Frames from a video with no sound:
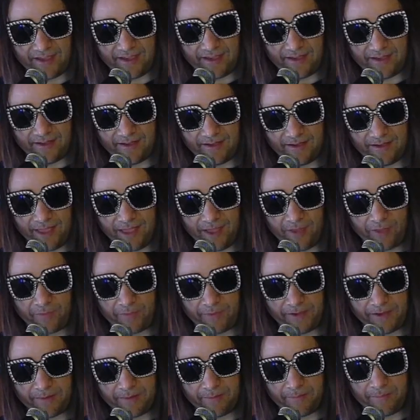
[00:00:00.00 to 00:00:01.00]
health
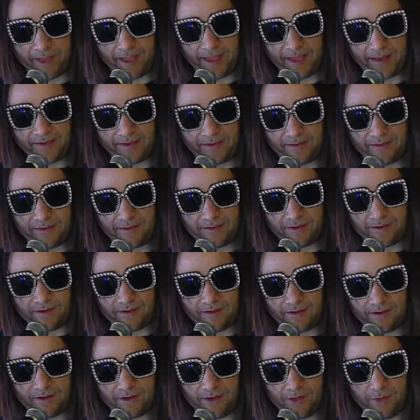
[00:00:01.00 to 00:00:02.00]
meter, but
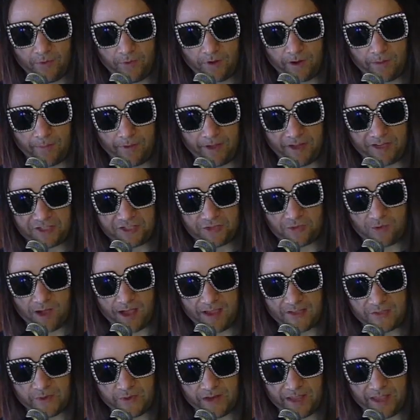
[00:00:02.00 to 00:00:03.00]
you want to punch twice
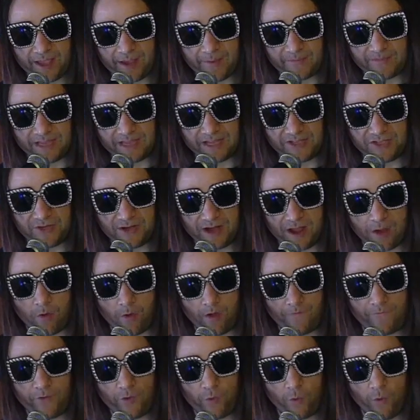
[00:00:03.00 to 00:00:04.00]
when he comes at you. Now, if
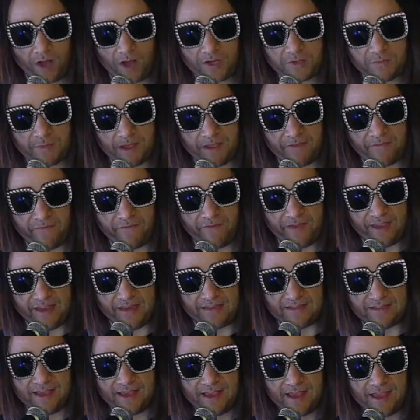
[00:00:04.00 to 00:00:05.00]
you'll watch my feet,
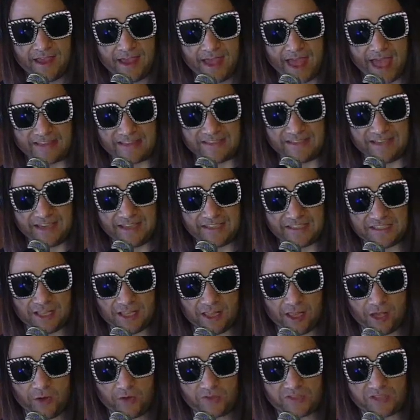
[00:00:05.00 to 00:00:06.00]
as he gets
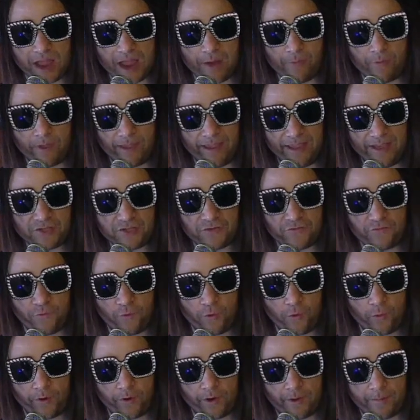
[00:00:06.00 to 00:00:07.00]
close, I will inch
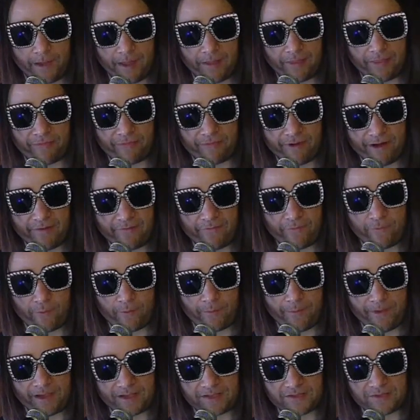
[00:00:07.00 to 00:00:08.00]
forward about 3 to 4
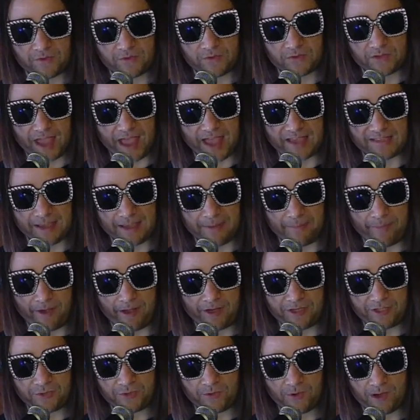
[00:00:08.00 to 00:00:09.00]
pixels as I punch
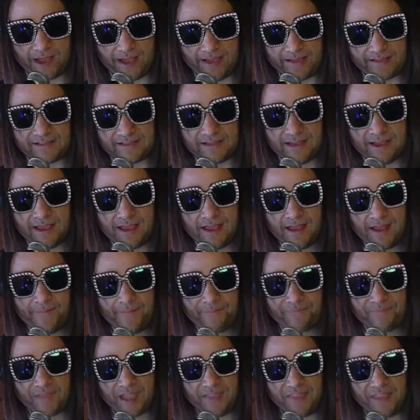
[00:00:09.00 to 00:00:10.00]
twice.
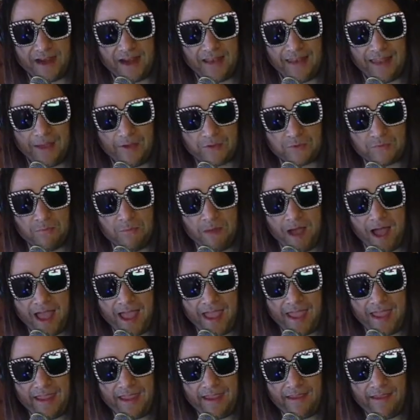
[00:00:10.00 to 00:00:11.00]
And that allows
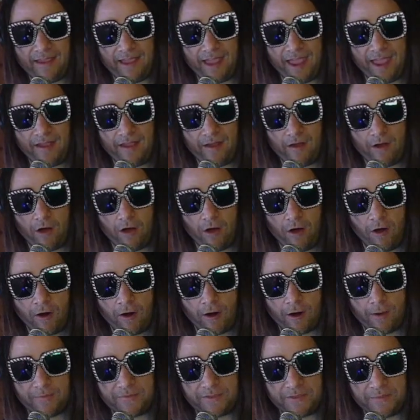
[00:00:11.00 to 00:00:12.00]
my
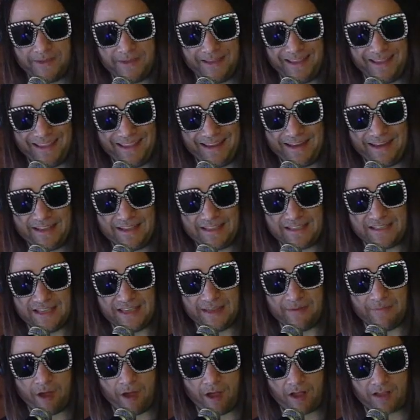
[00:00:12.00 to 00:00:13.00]
arm to be in his
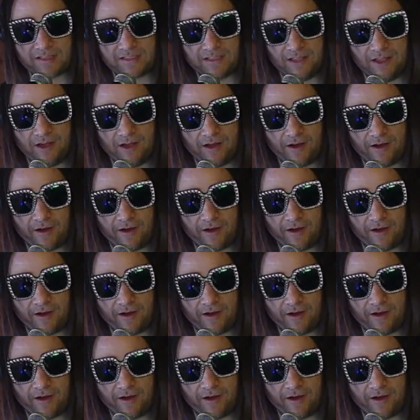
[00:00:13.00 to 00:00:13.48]
hitbox longer.